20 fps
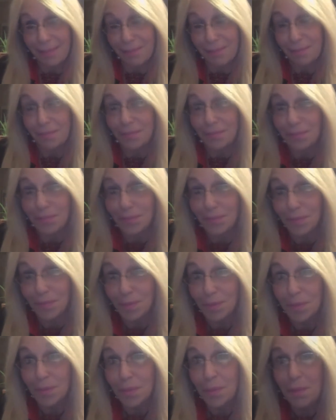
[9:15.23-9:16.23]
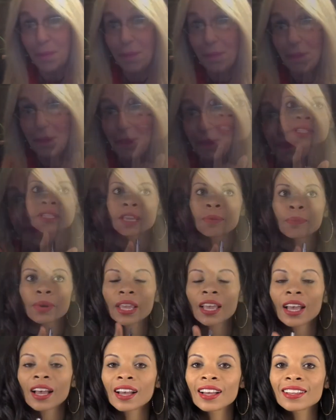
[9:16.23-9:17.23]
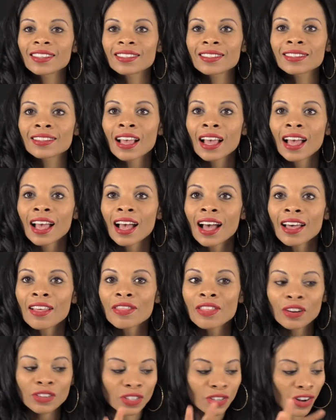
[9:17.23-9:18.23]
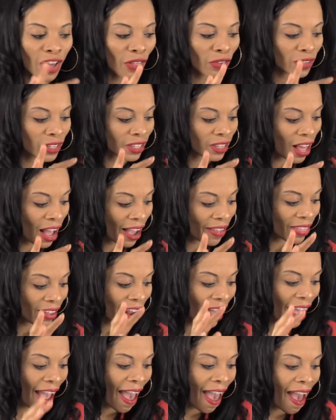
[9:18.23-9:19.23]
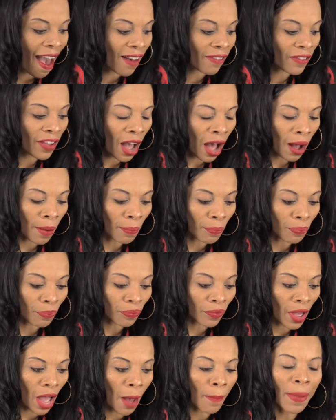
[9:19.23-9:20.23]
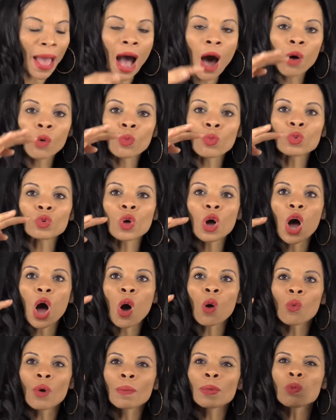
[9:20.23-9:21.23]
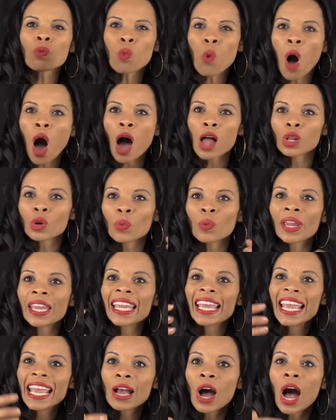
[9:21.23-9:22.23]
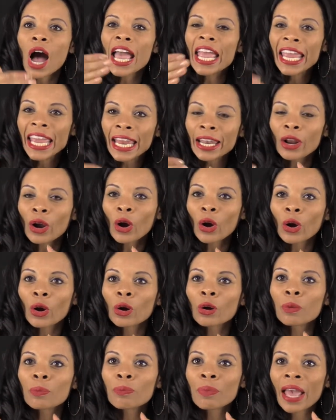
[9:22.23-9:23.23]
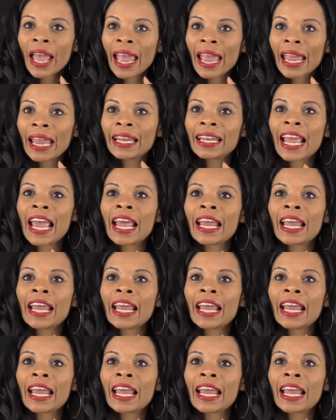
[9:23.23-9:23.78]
And it's interesting because there's another slide that I have about a woman wallowing in her pain.